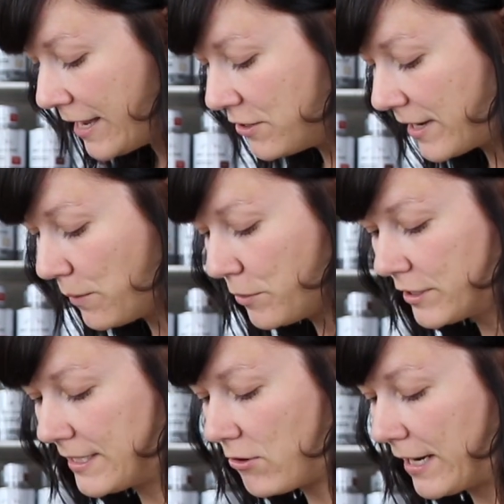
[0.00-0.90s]
You can
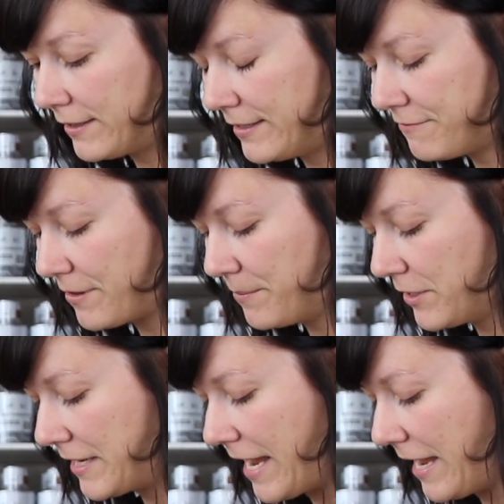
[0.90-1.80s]
work directly from
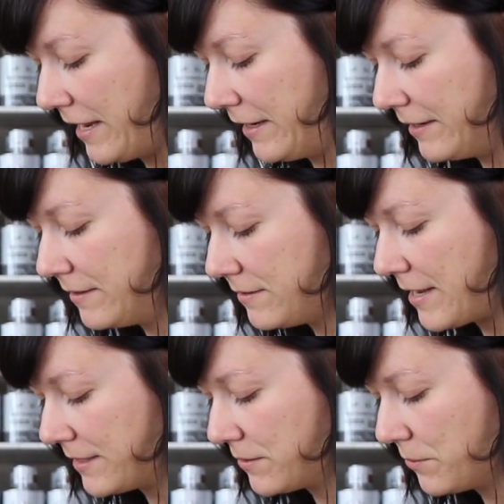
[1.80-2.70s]
the can,
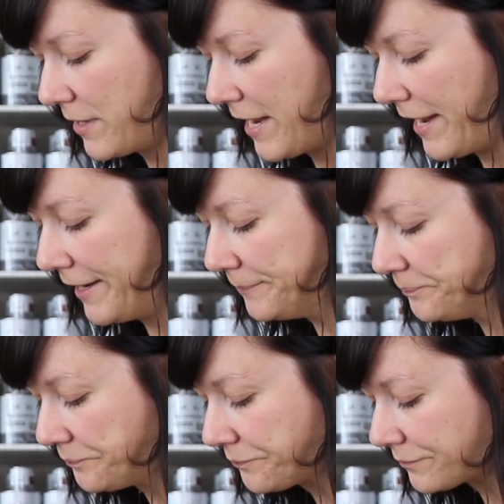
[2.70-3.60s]
that's
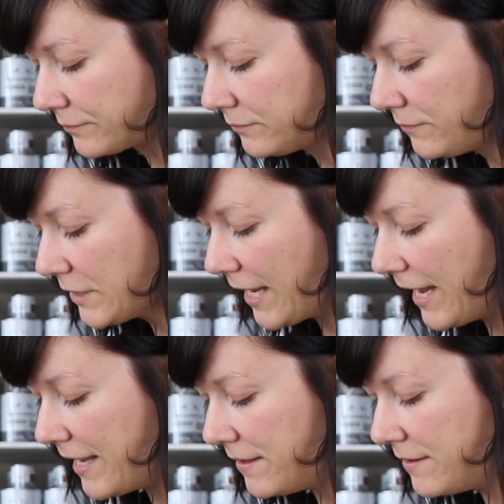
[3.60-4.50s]
okay.
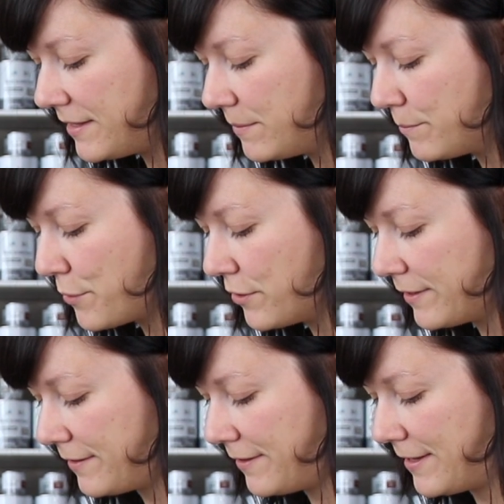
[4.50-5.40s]
And the
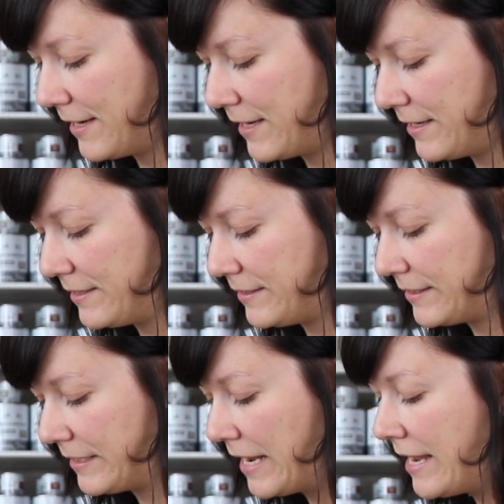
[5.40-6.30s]
important thing
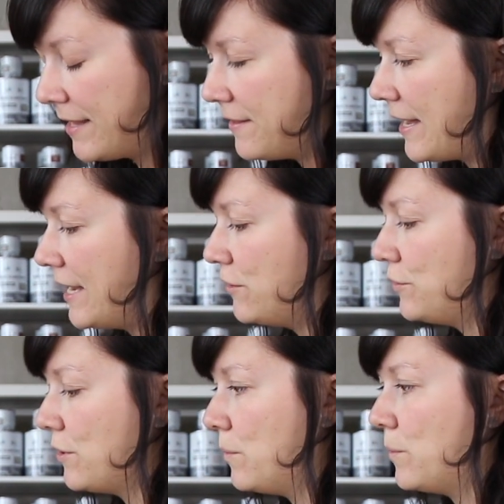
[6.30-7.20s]
is that you
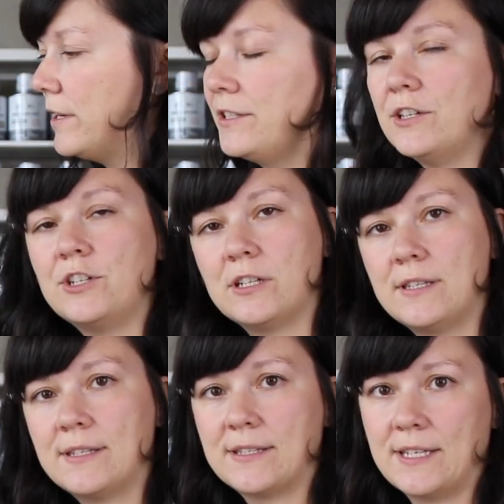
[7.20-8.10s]
don't want to
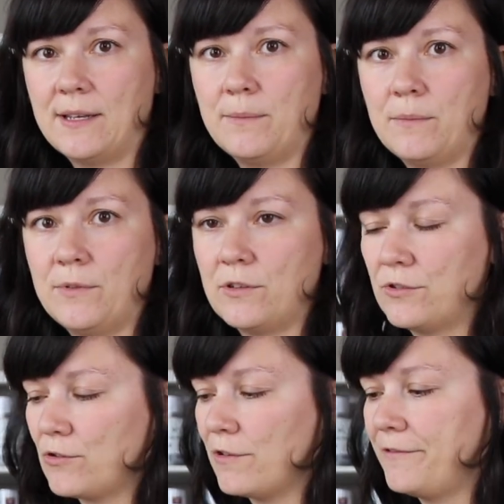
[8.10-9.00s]
just skim the
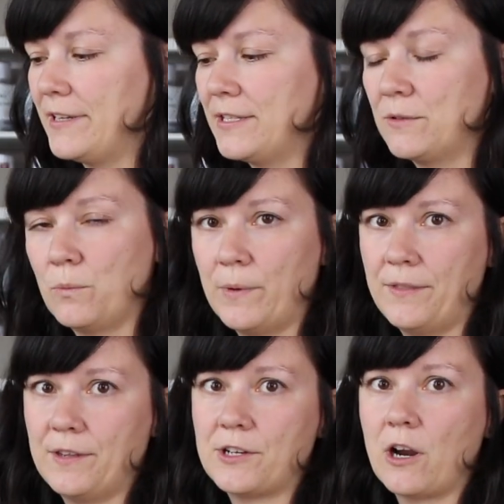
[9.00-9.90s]
surface
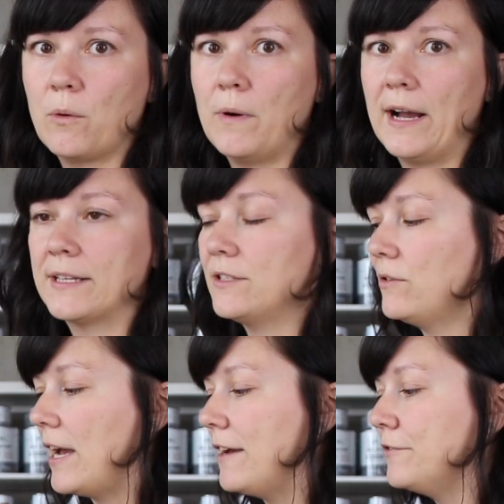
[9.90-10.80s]
with the dark wax.
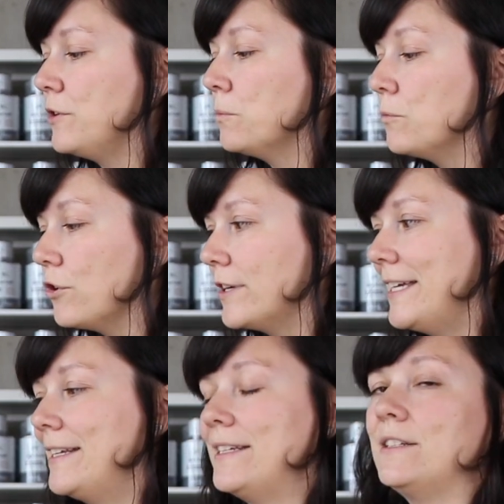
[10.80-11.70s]
You have to work
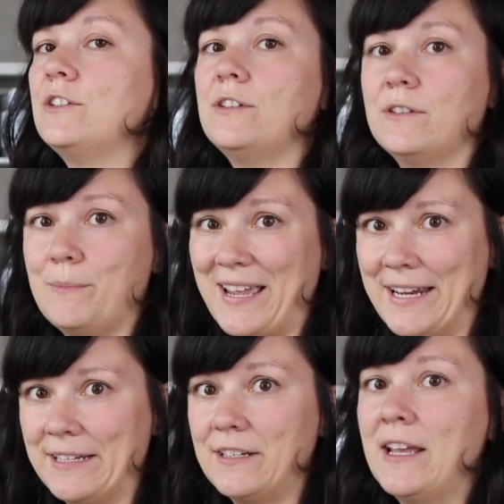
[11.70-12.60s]
it into the
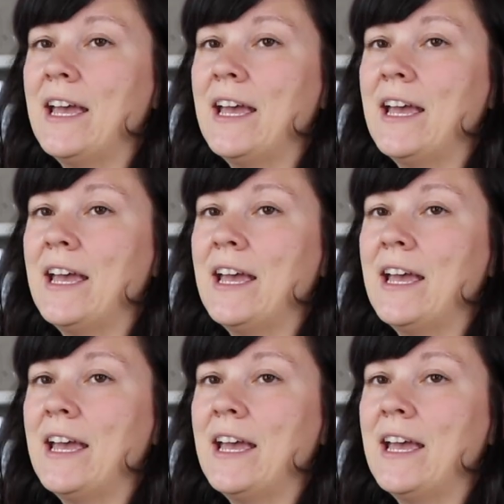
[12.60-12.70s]
paint.